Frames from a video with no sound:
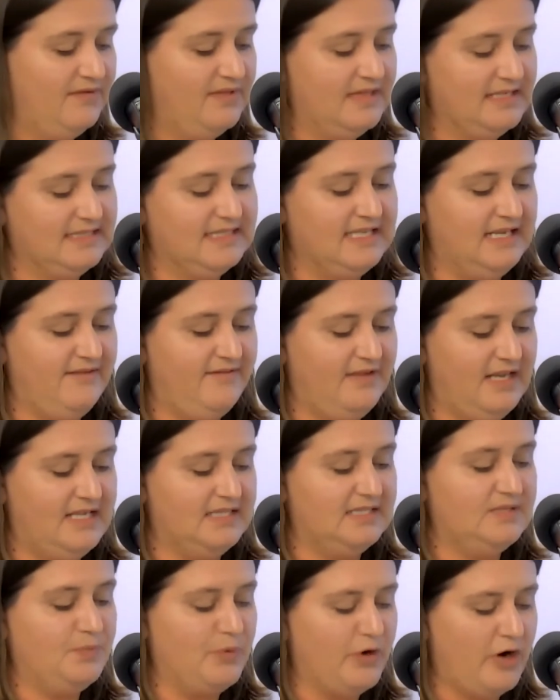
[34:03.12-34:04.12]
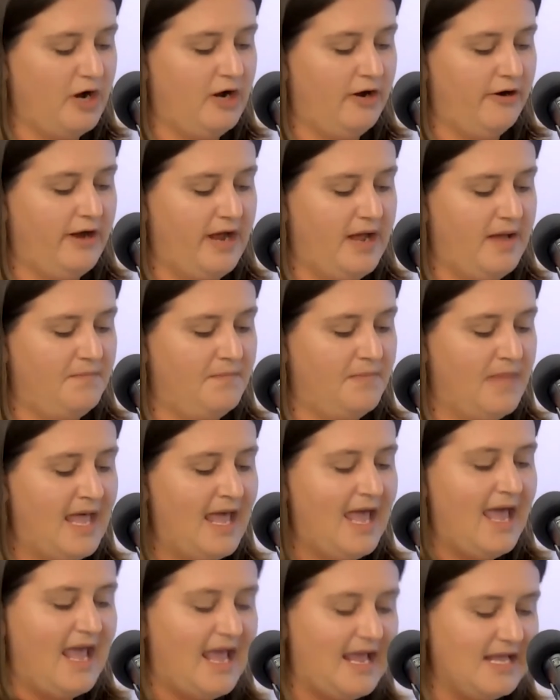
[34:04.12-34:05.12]
of the CVS program
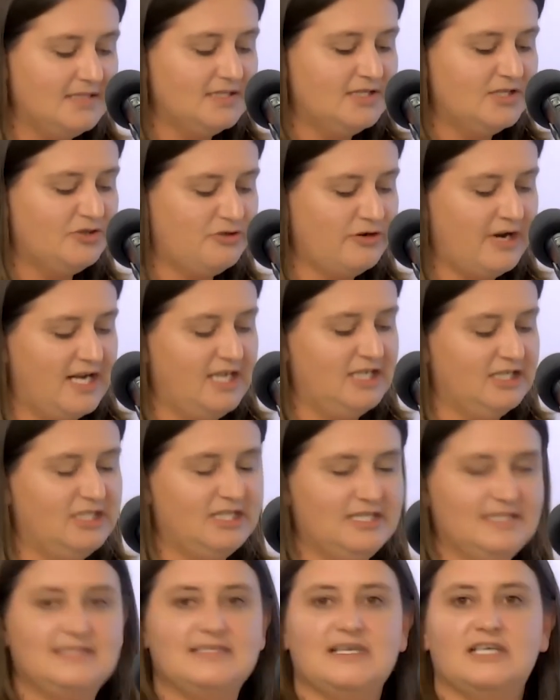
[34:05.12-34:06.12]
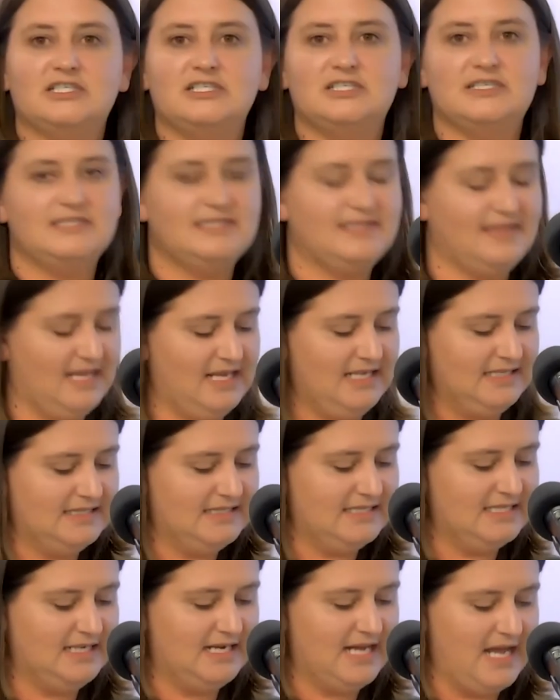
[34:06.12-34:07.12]
and strategies such as
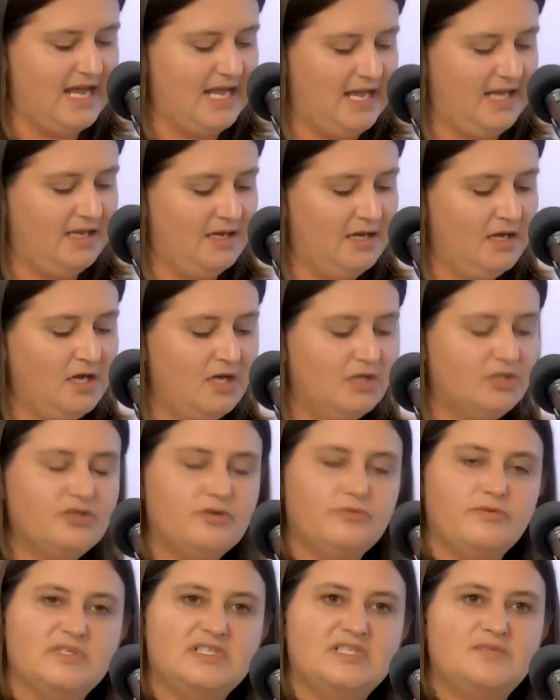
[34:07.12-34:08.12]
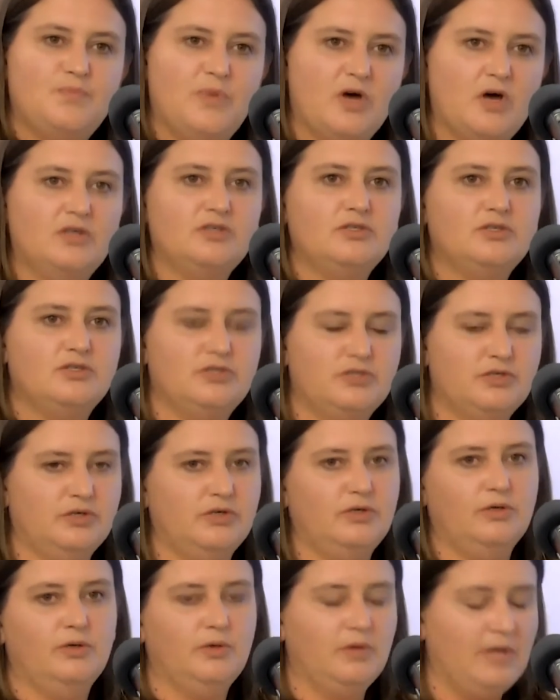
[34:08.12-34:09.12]
these today to respond
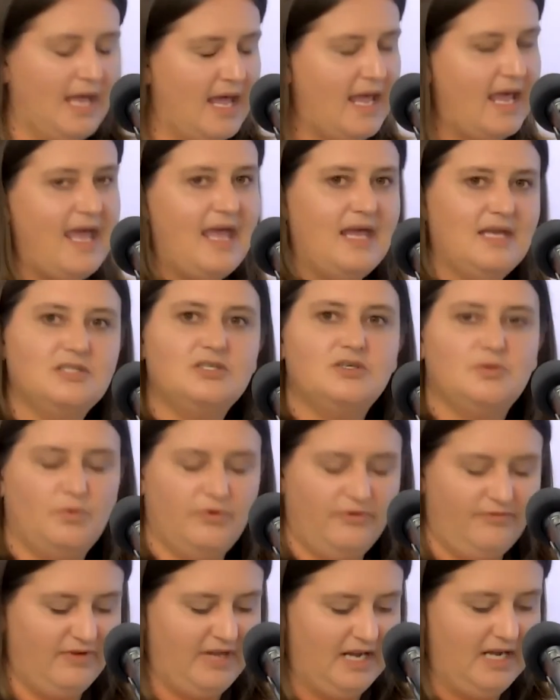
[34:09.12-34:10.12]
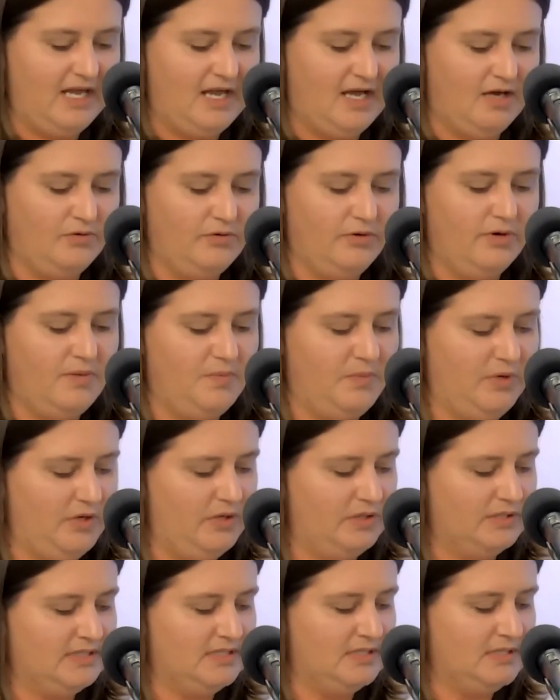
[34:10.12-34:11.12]
to and to prevent elder
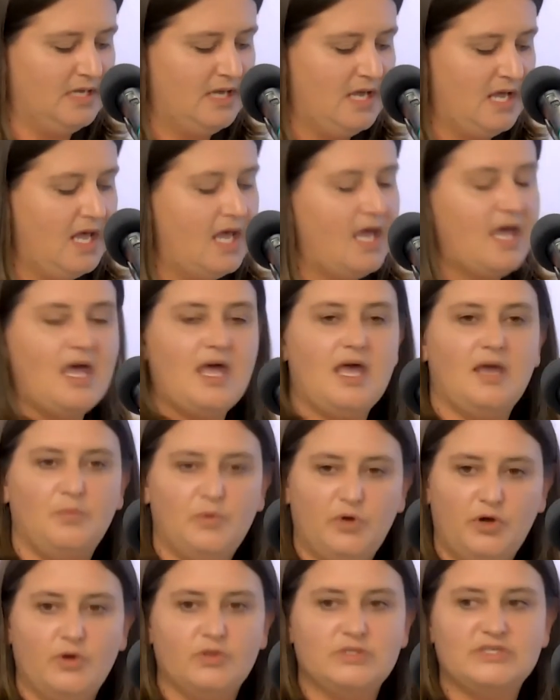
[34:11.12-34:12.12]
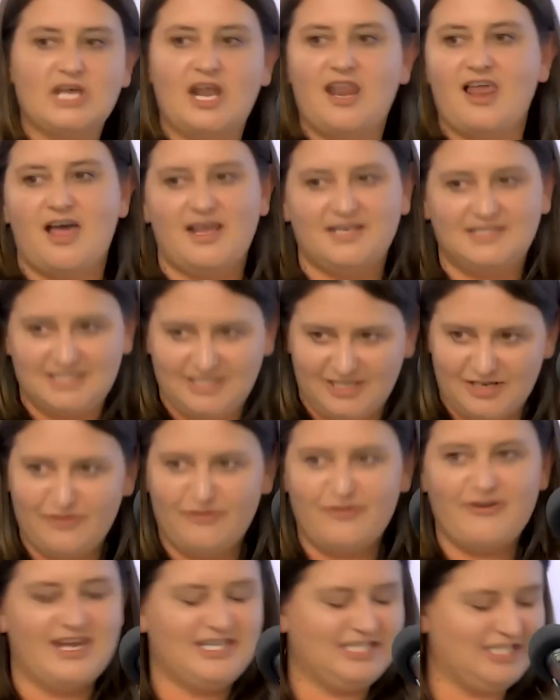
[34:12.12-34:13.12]
abuse, and would also like to
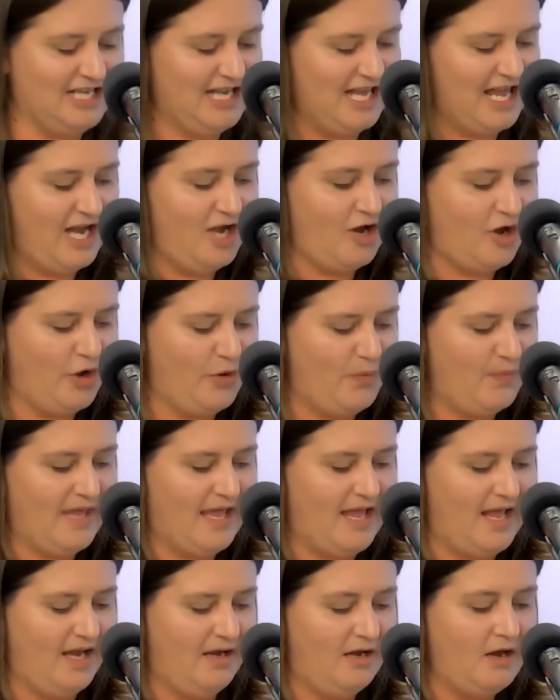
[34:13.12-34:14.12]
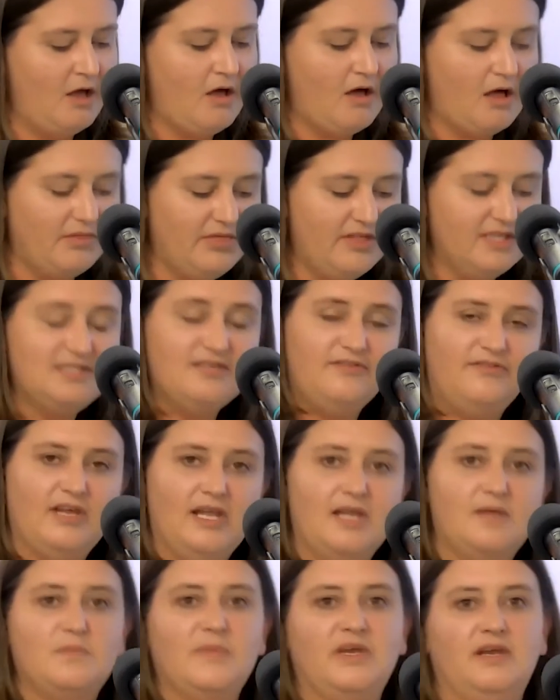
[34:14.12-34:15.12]
congratulate OPAN on the
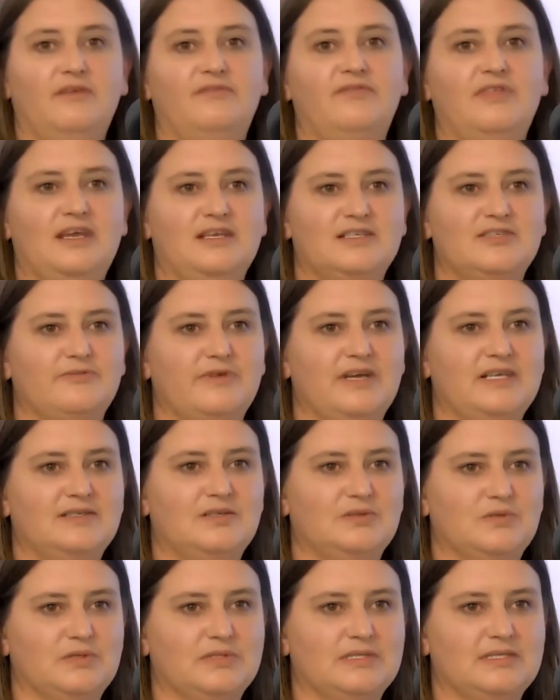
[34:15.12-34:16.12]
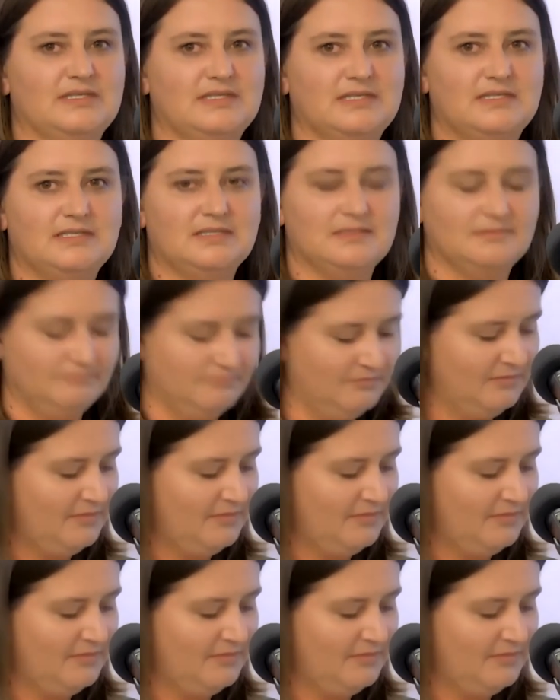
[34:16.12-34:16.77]
development of these resources.